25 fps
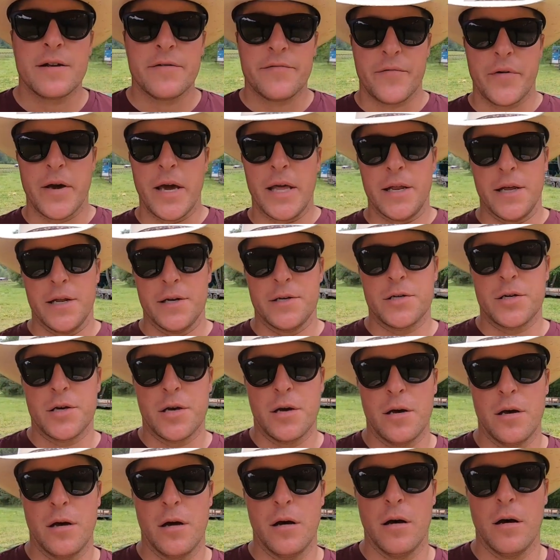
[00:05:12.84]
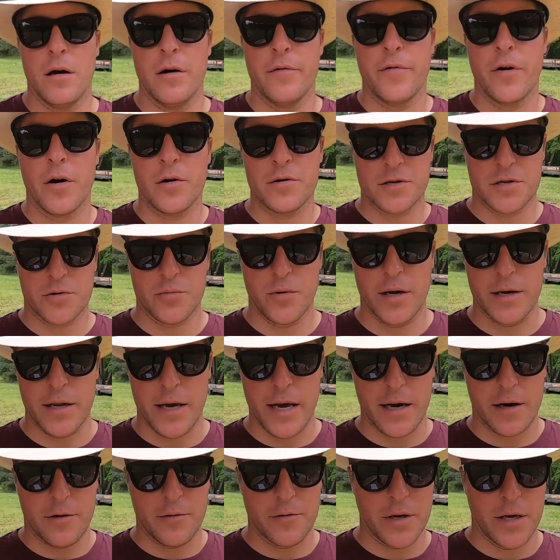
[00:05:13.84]
advantage of our sweat
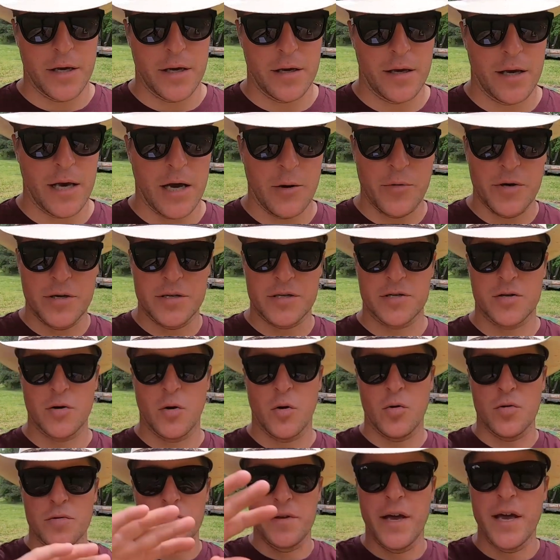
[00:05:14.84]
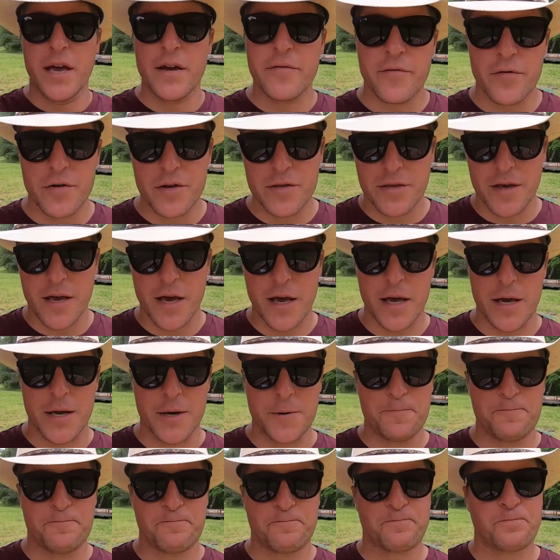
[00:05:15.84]
equity, and we sold
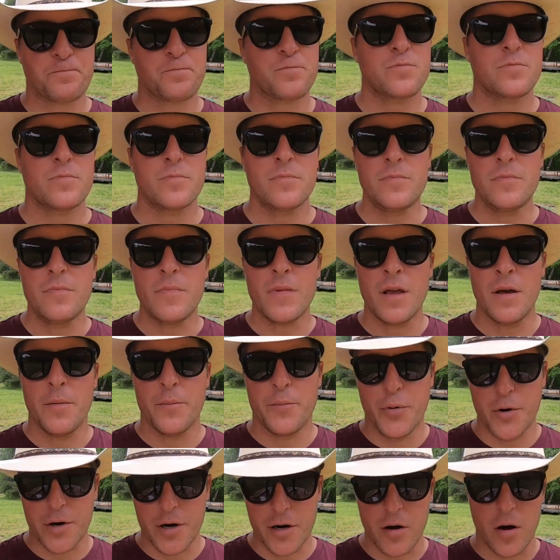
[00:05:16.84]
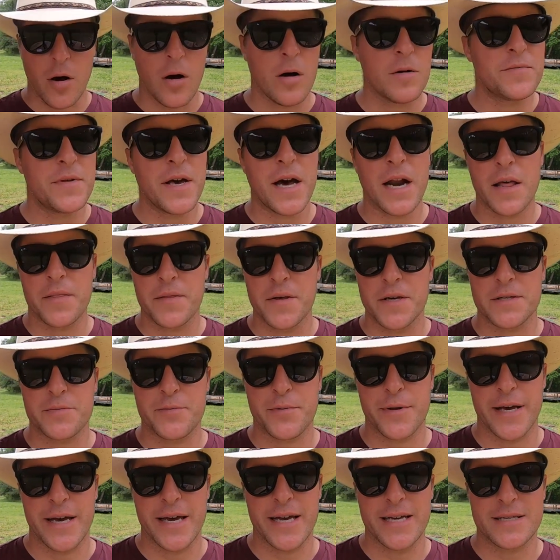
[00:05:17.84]
everything, put it all down in this
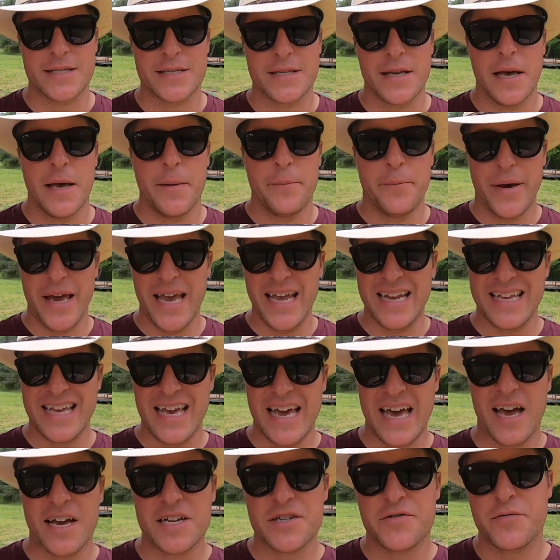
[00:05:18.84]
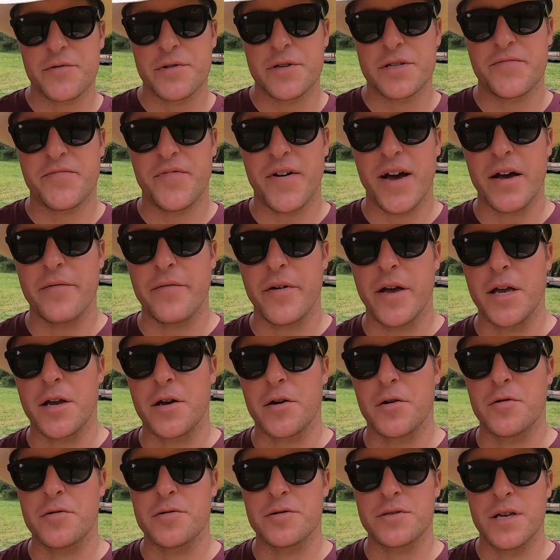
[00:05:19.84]
place, paid cash for this 5
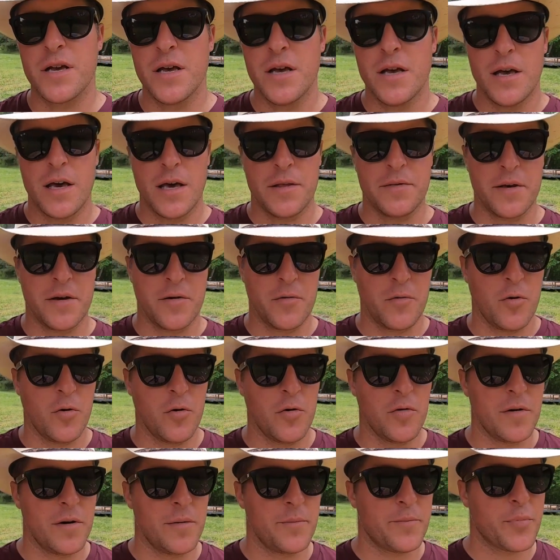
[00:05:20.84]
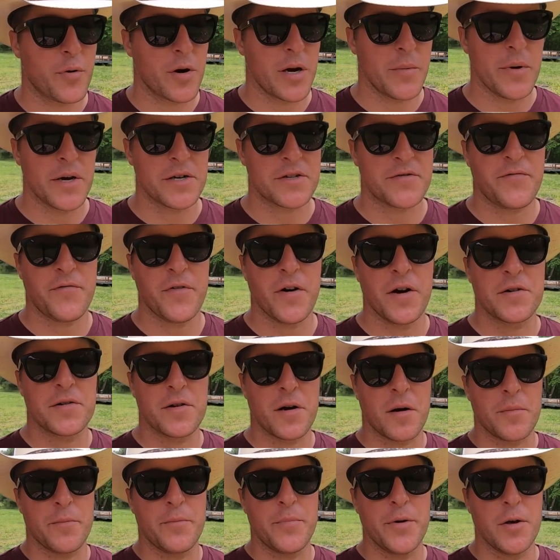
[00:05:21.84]
acres, and then we'll pretty much fund
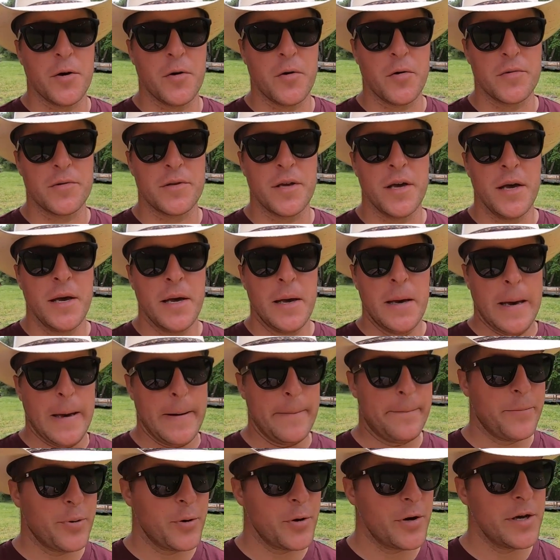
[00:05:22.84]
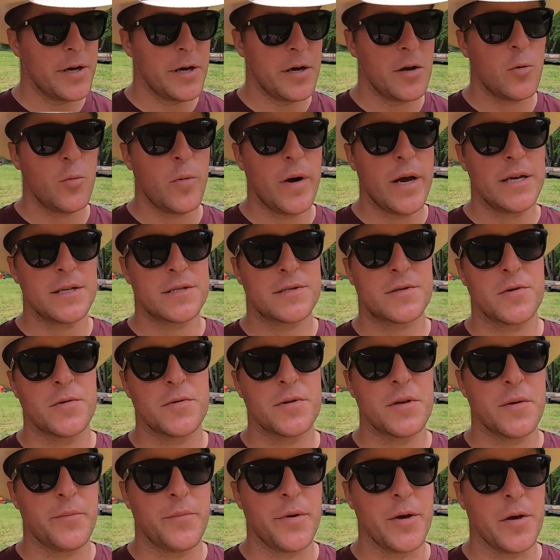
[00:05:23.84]
our build a pretty good ways through
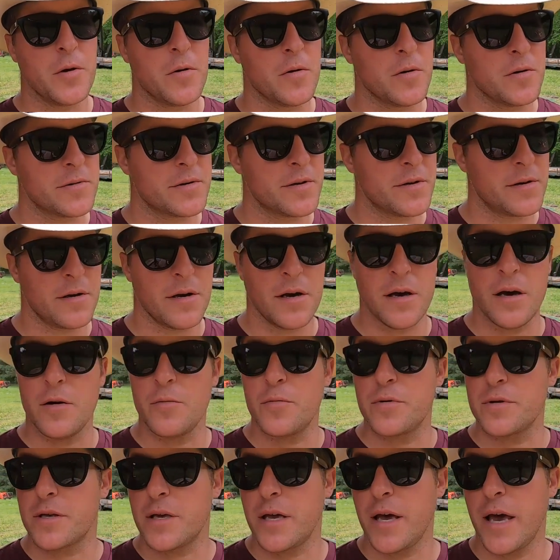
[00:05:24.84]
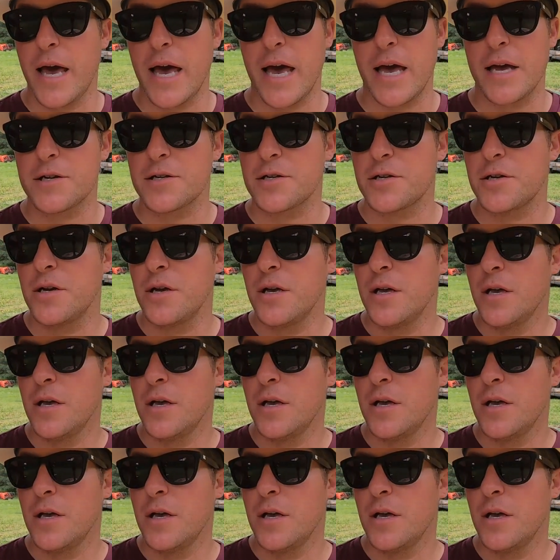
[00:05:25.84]
the build with cash.